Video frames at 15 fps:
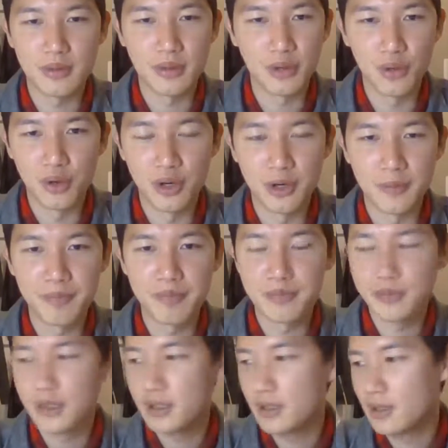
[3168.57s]
Or
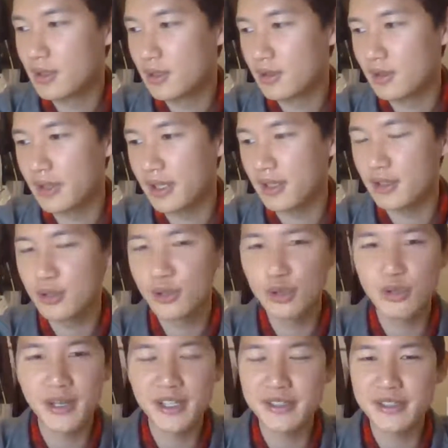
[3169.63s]
like
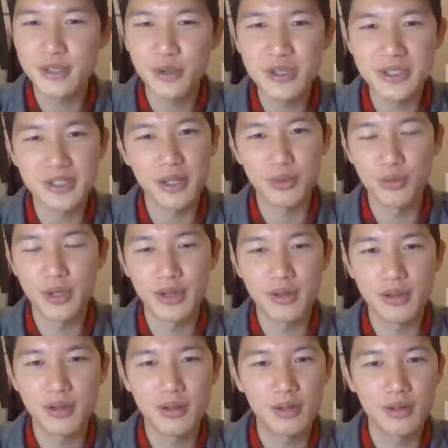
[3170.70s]
who do I associate
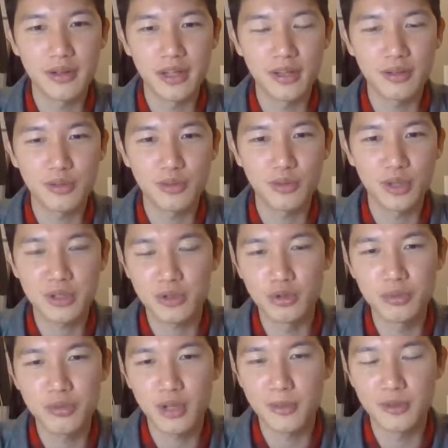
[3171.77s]
with? Like what
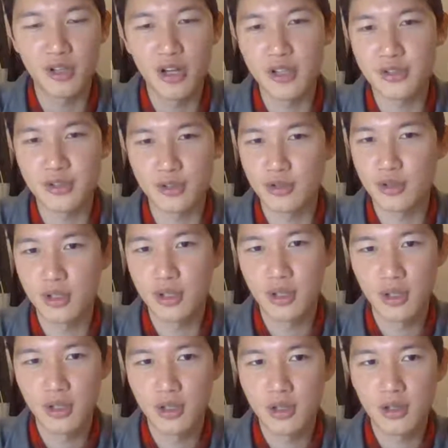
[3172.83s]
group do I belong to?
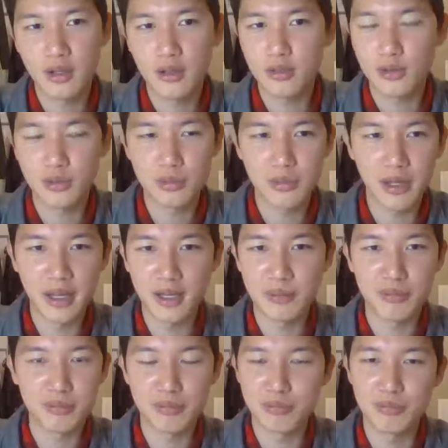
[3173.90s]

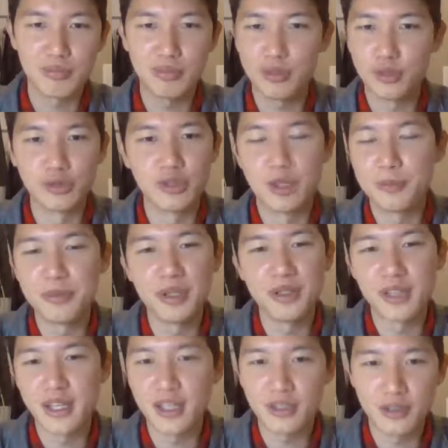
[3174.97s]
I grew up
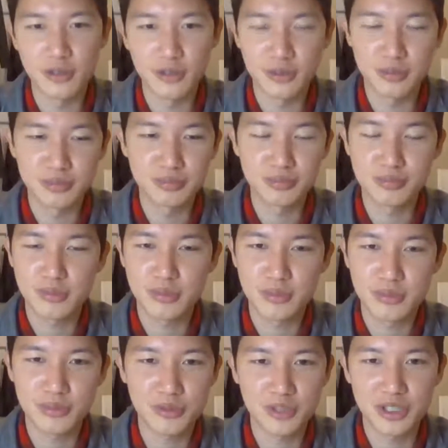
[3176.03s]
in like
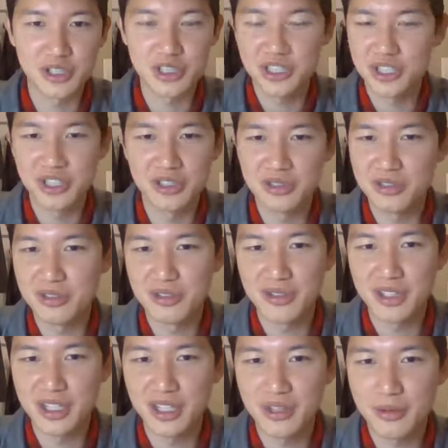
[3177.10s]

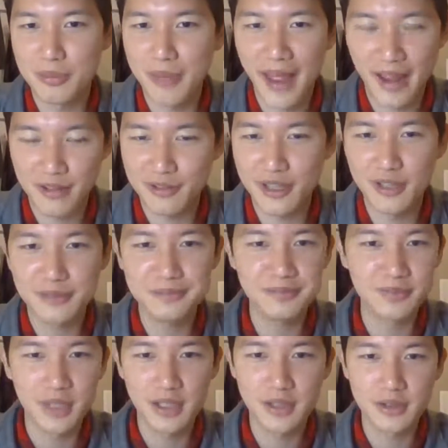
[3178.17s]
Christian like
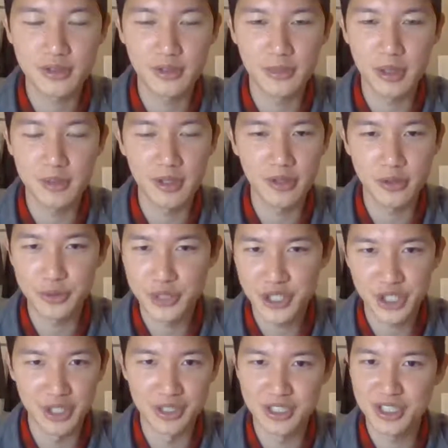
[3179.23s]
background, so maybe I'll go to
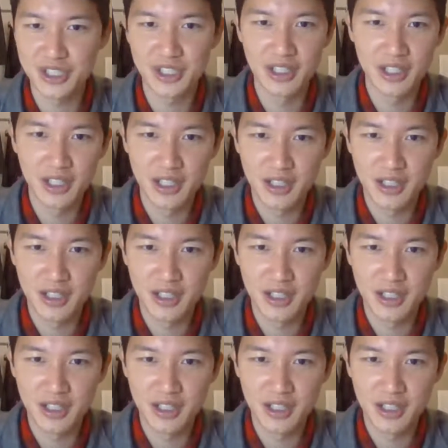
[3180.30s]
church.